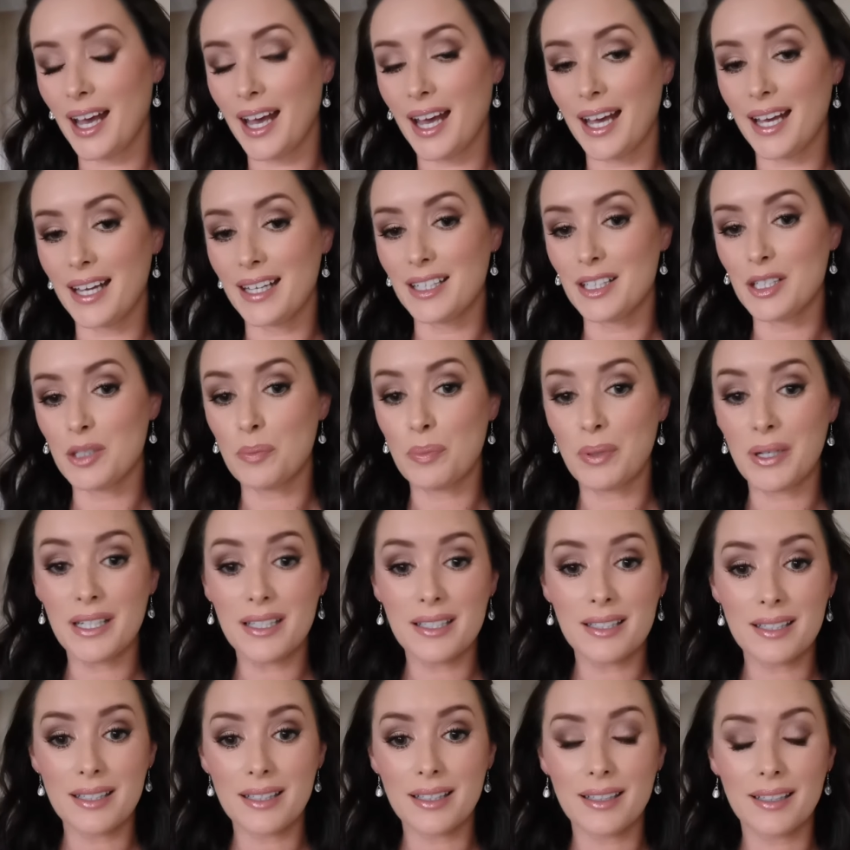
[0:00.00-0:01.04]
And
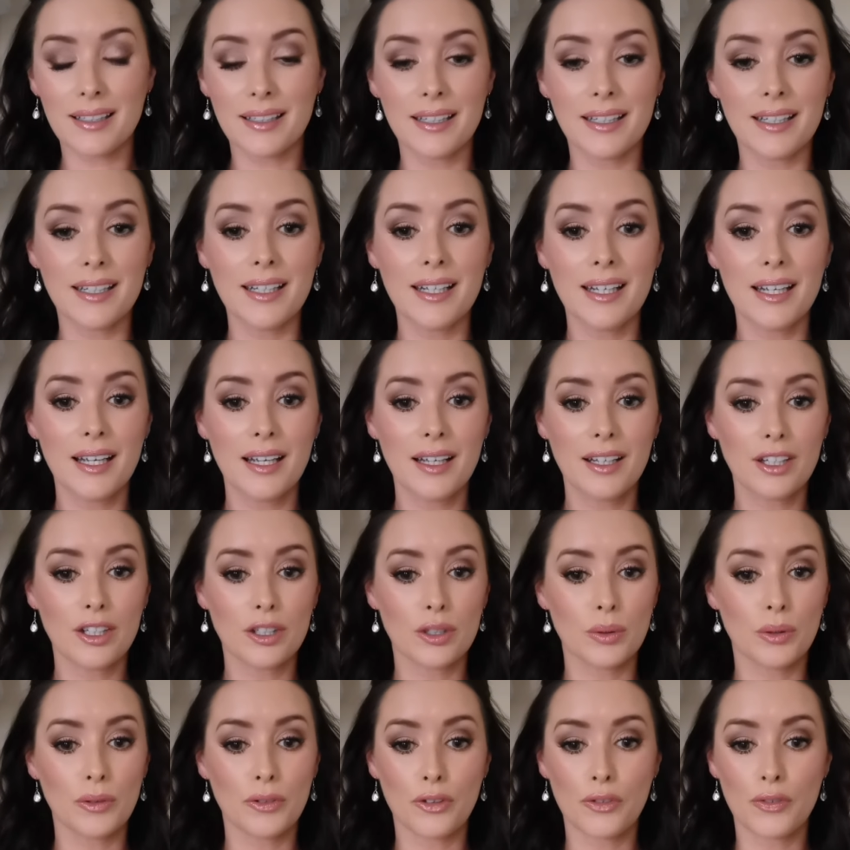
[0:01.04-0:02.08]
basically,
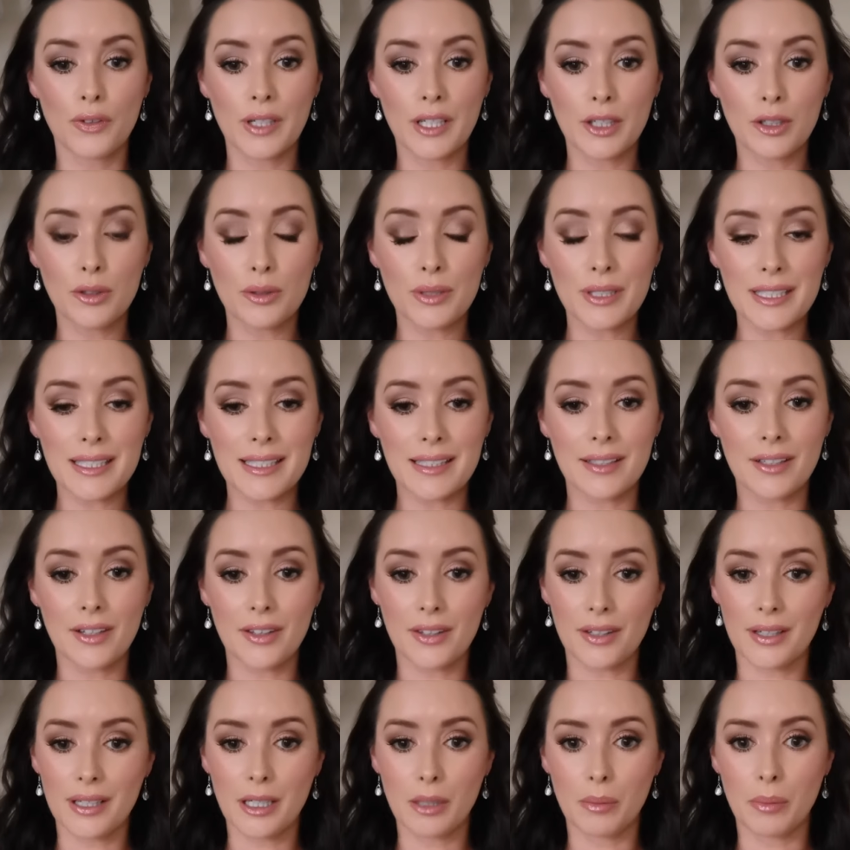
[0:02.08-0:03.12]
you know, if you feel you need
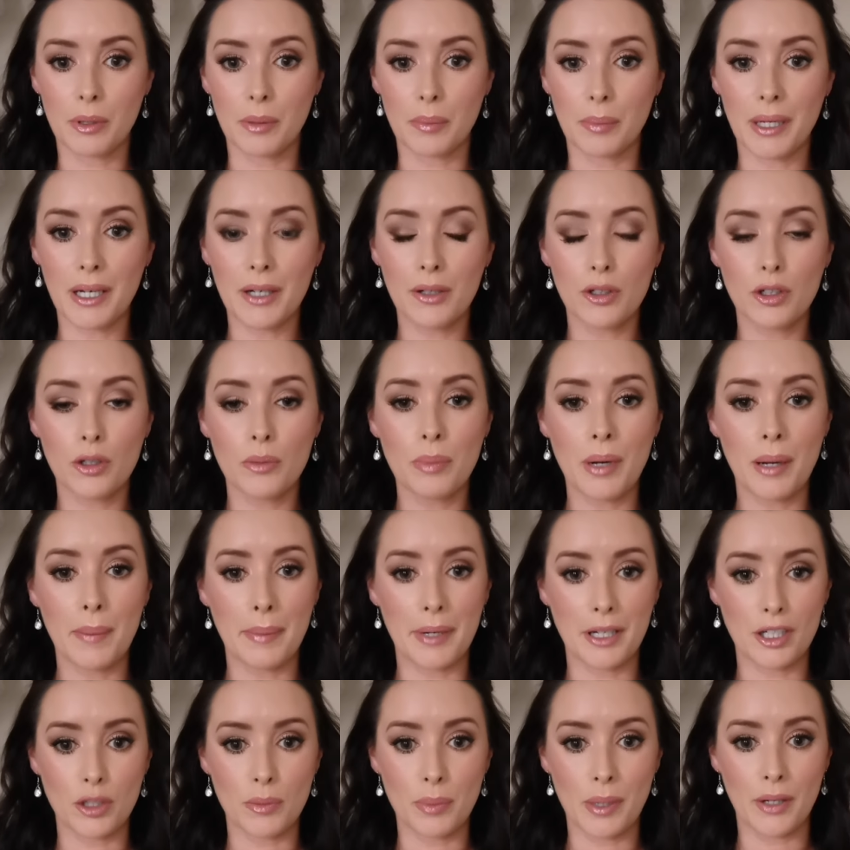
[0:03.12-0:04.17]
another little bit of powder,
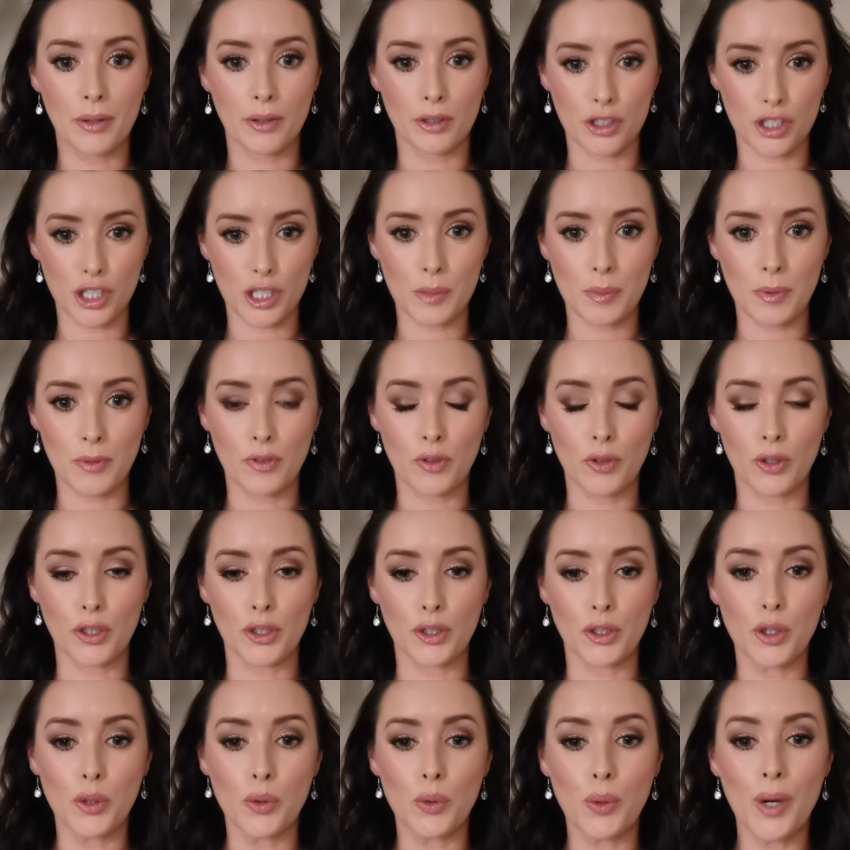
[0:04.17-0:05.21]
pop on your powder just before
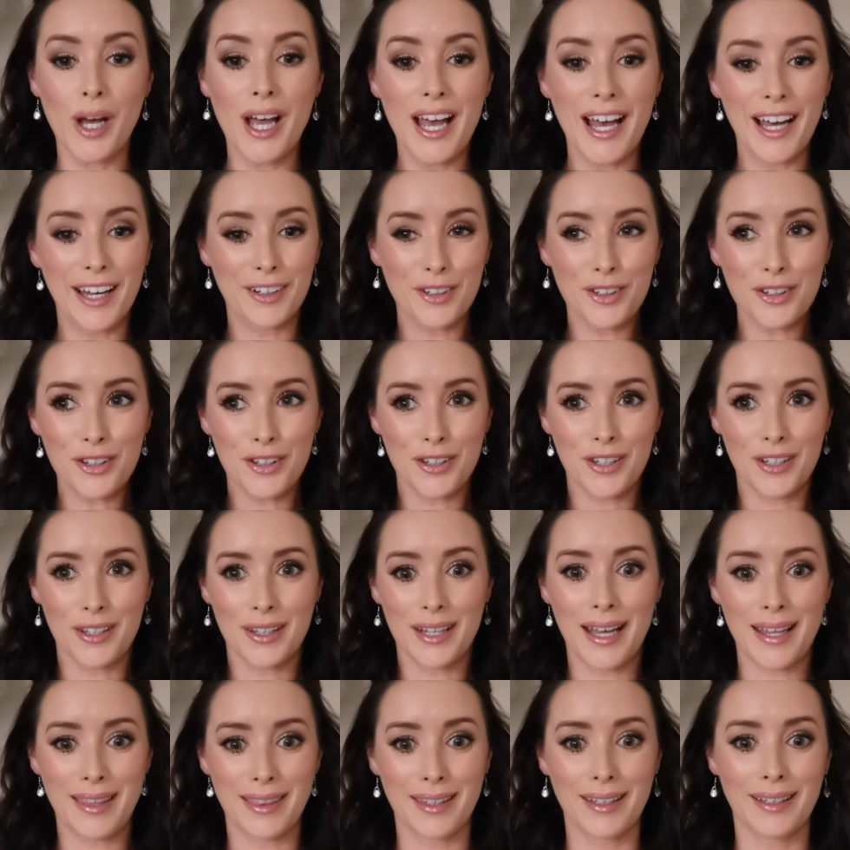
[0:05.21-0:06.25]
you go. And other than
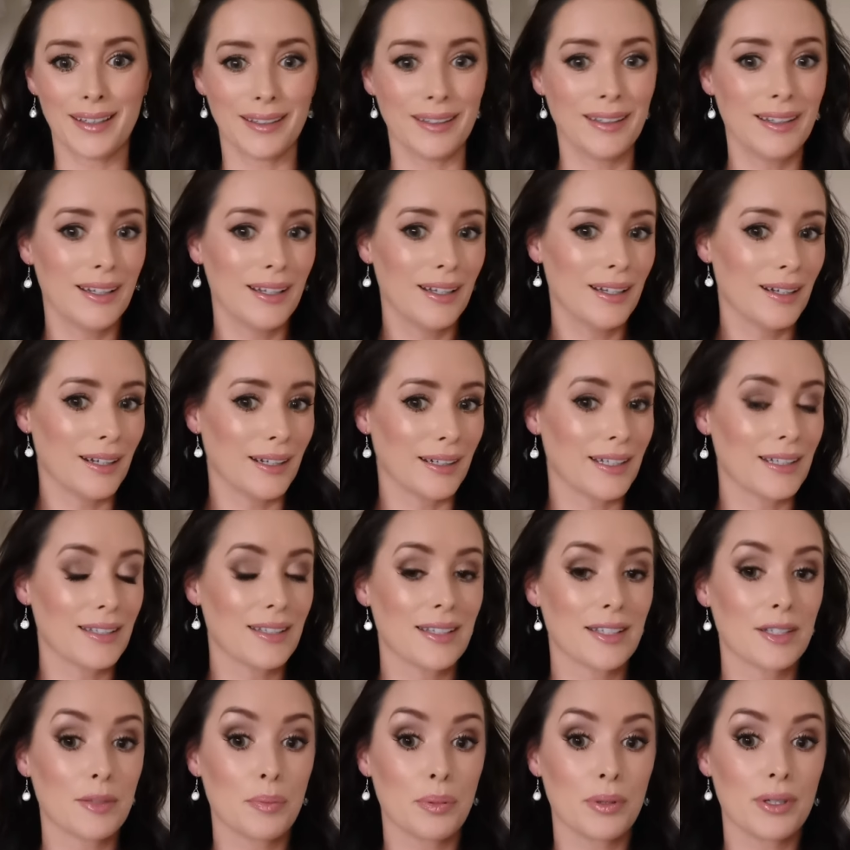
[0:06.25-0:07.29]
that, then, like,
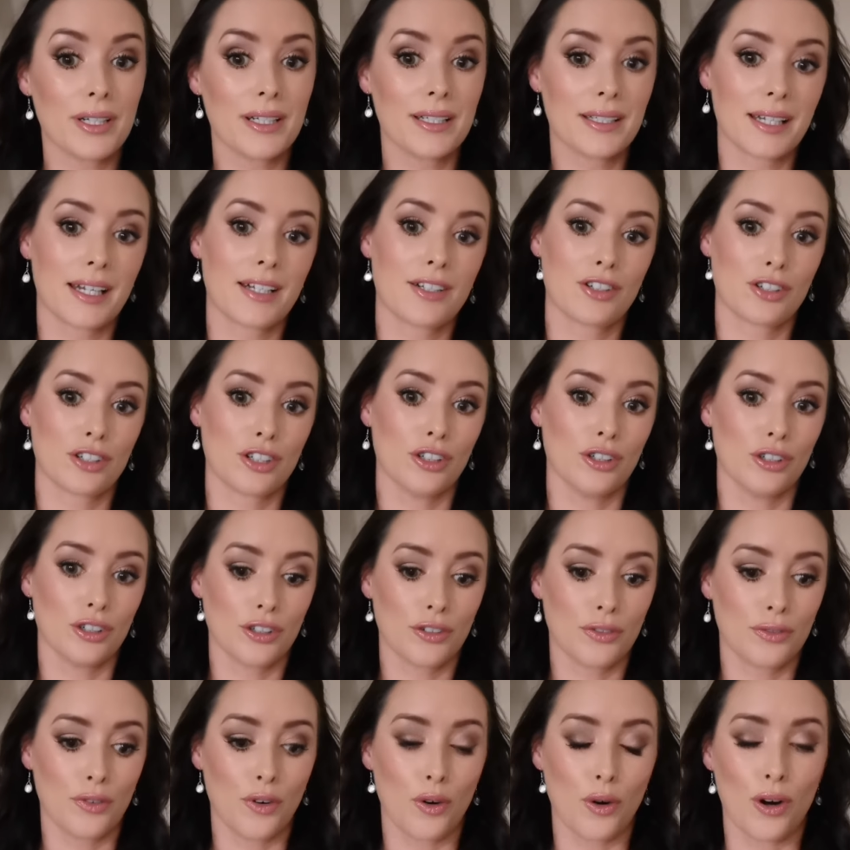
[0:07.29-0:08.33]
this is a pretty standard
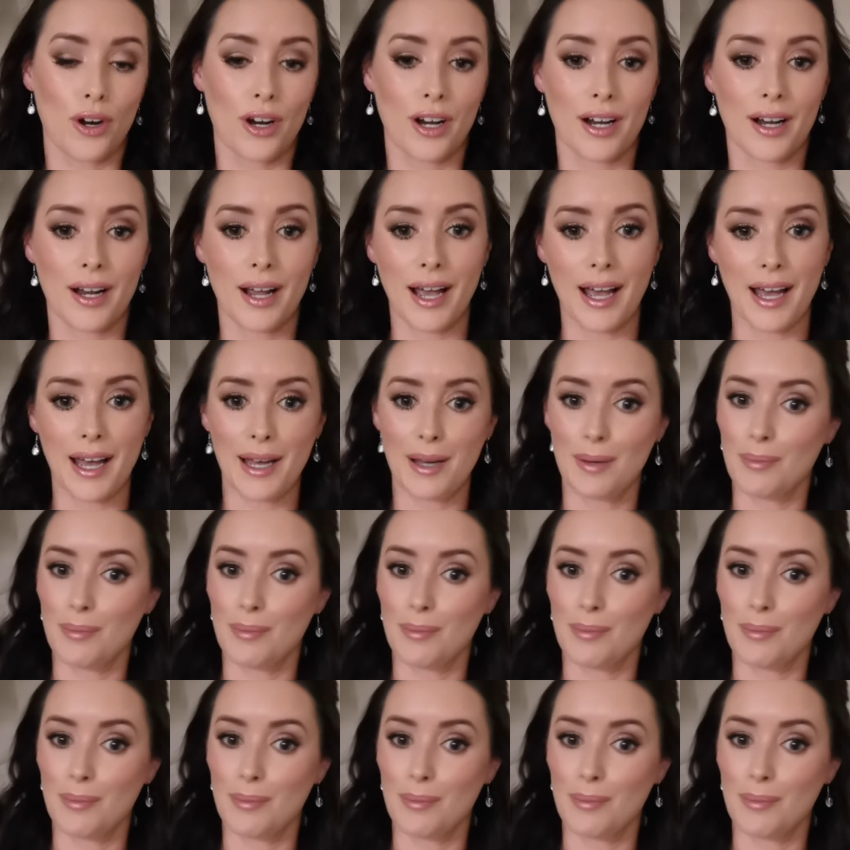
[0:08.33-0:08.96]
look for